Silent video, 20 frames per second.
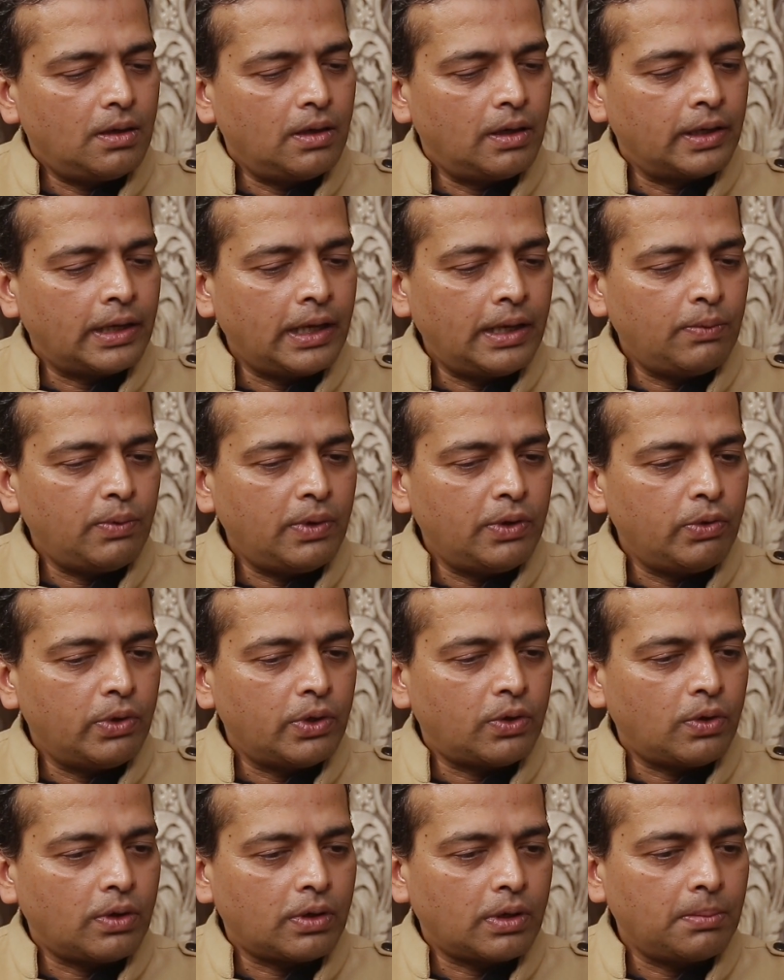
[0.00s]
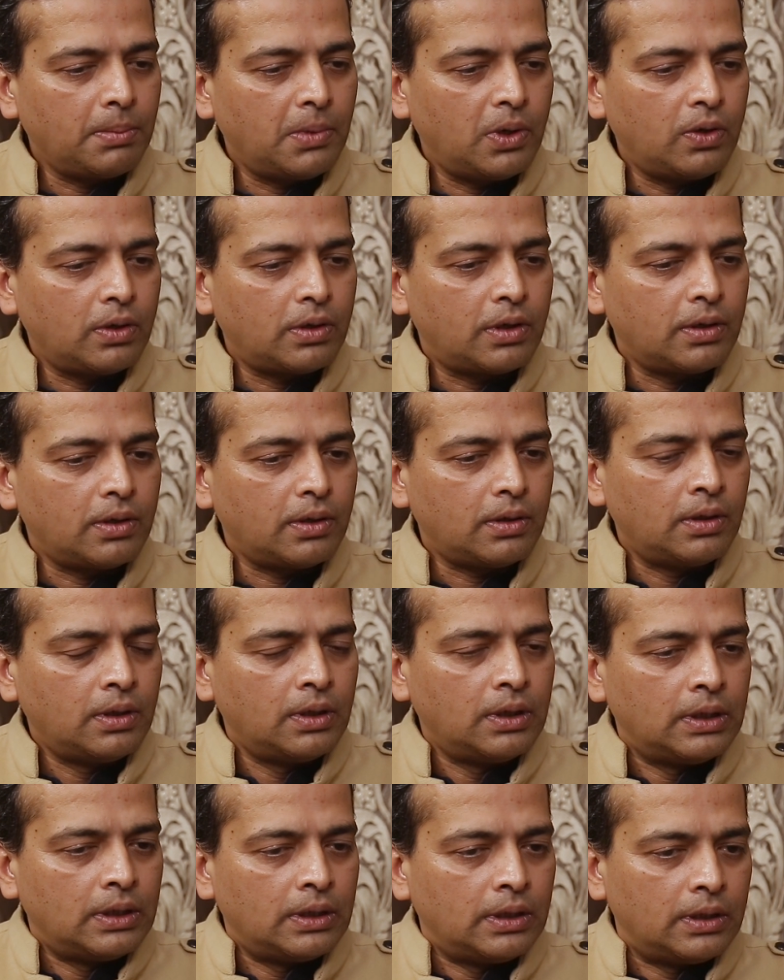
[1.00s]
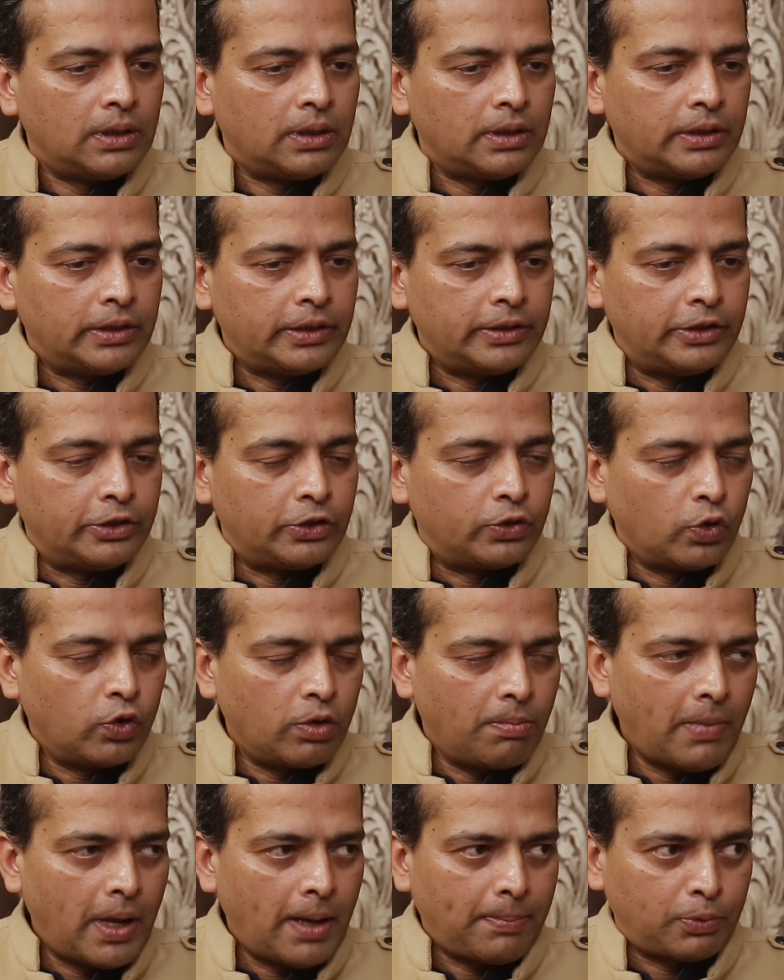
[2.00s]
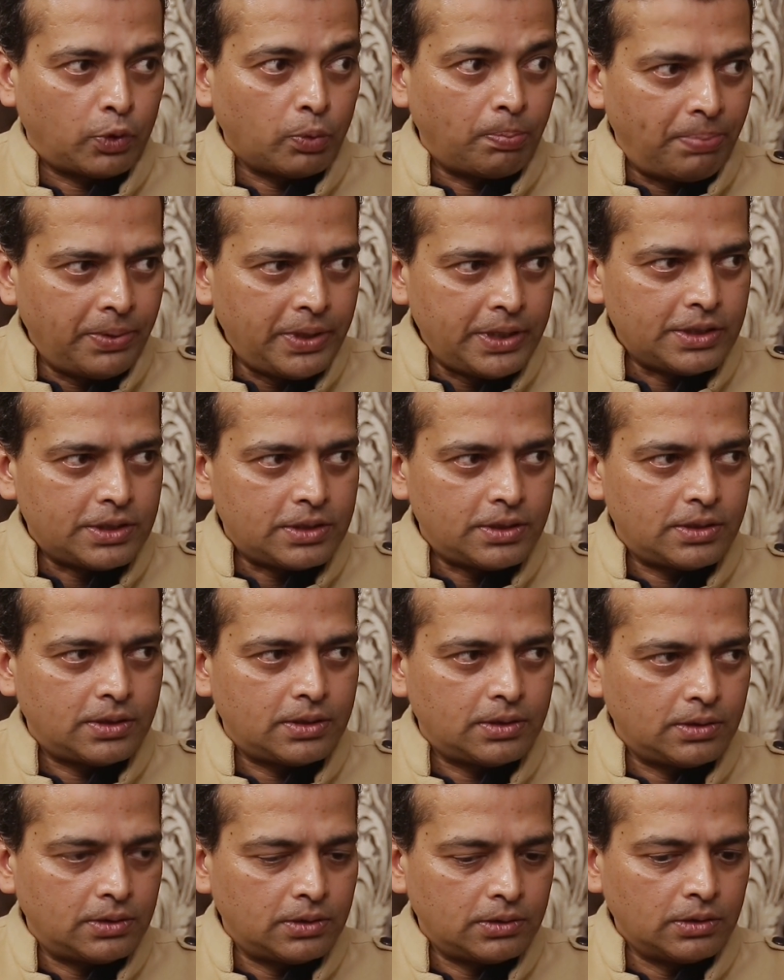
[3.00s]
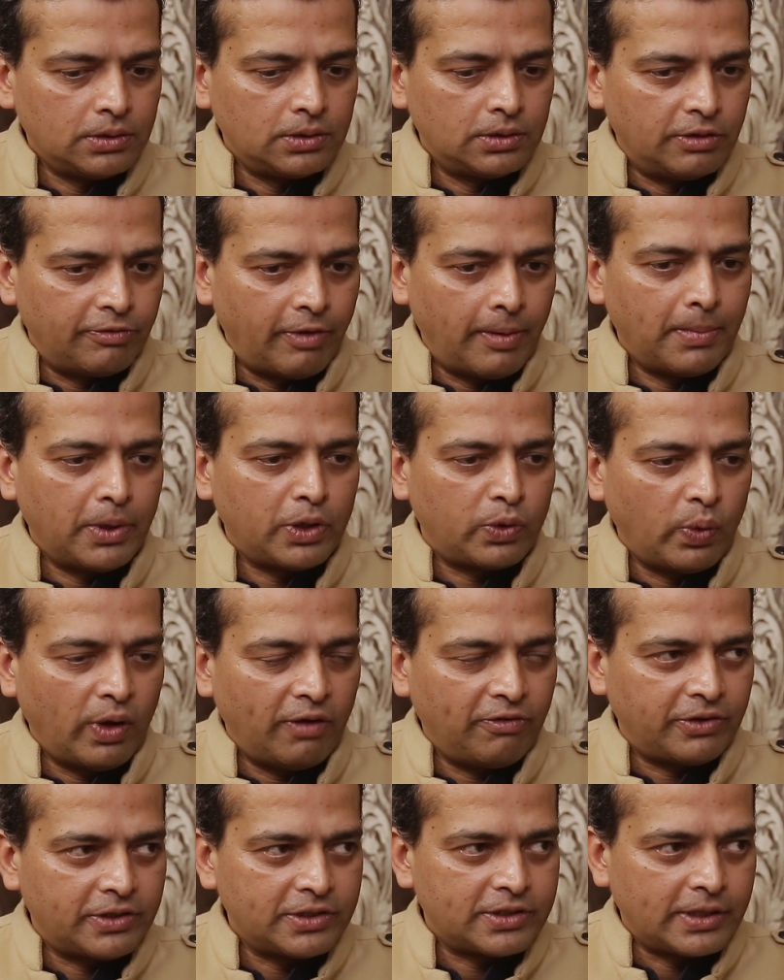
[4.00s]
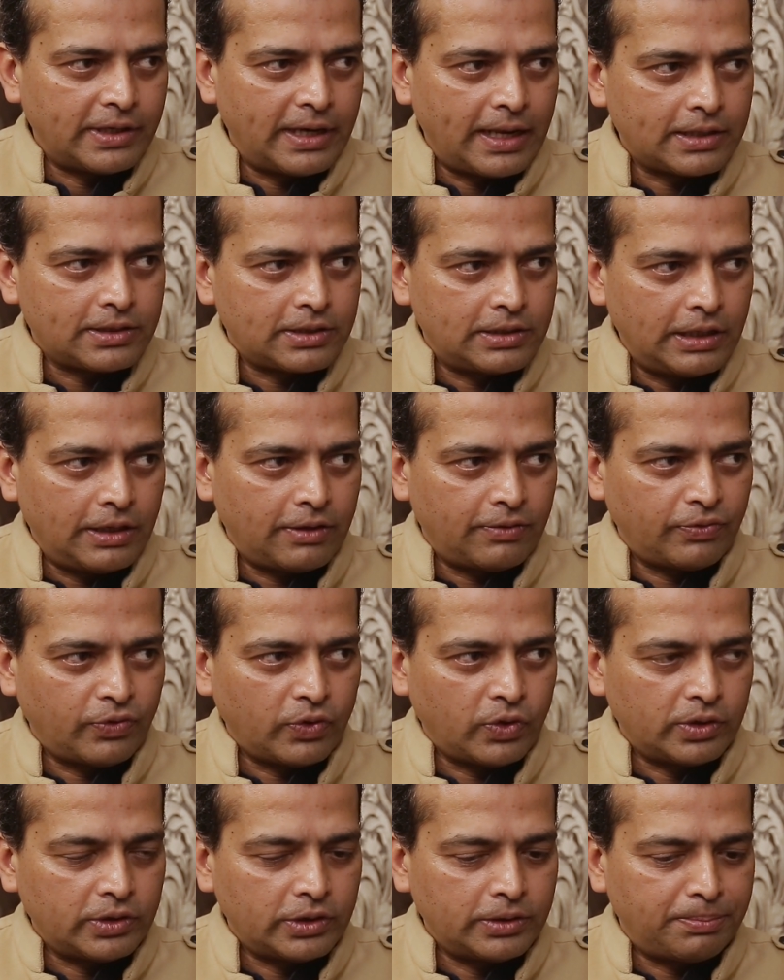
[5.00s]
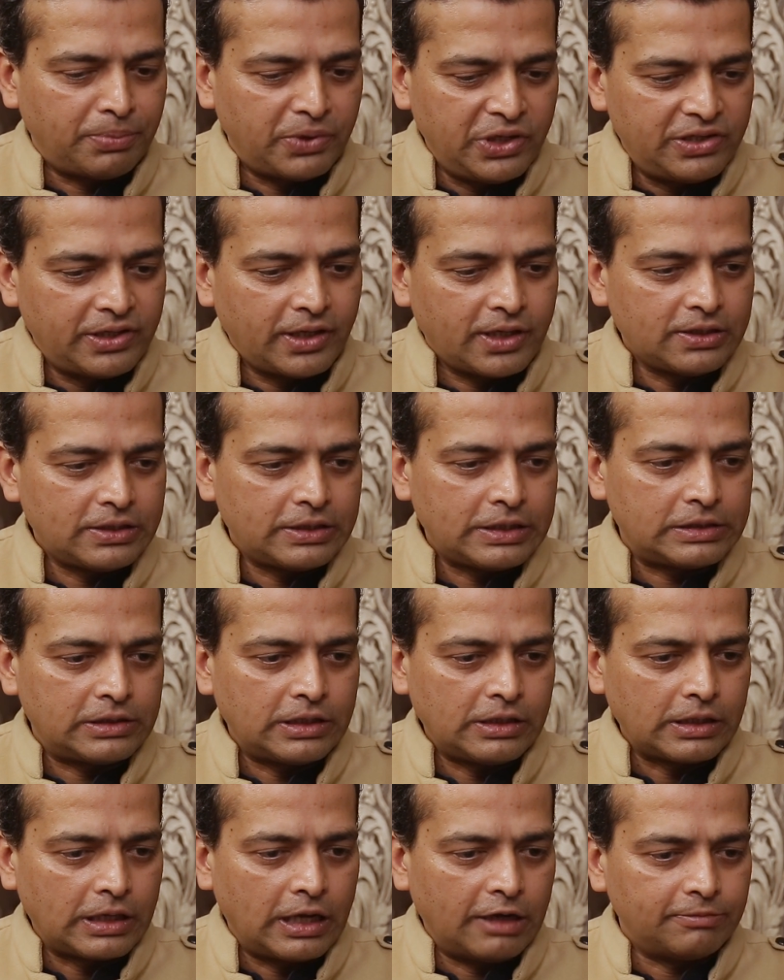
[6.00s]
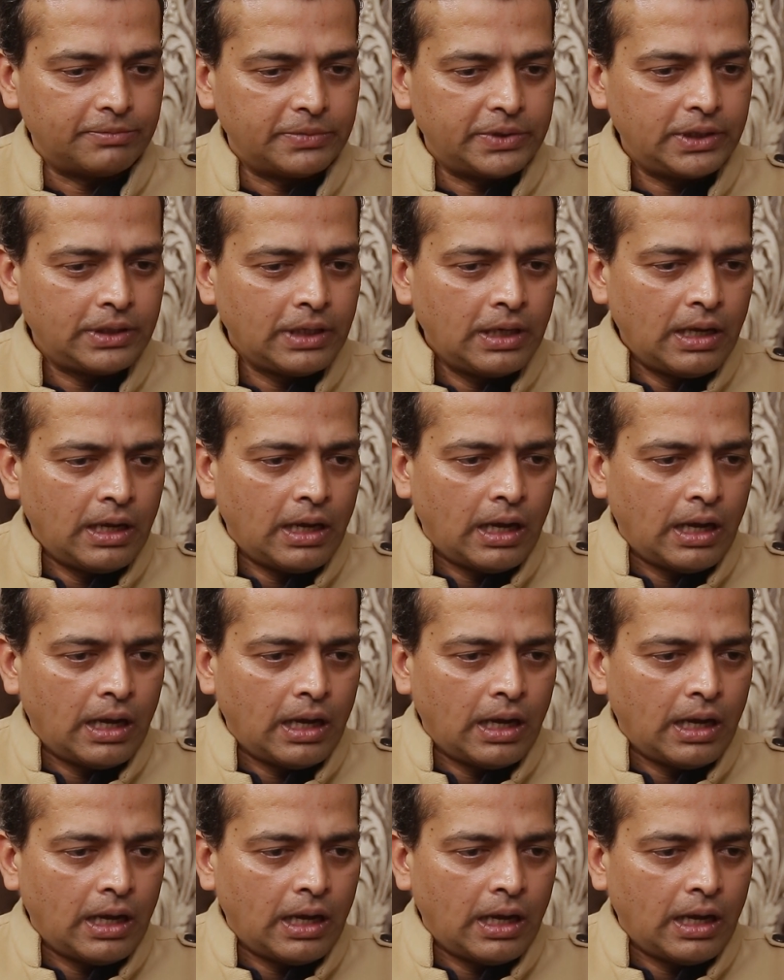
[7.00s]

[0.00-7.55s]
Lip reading: Again, when you're talking about the roadmap to peace, November 12th is the next date for the pre-transitional government.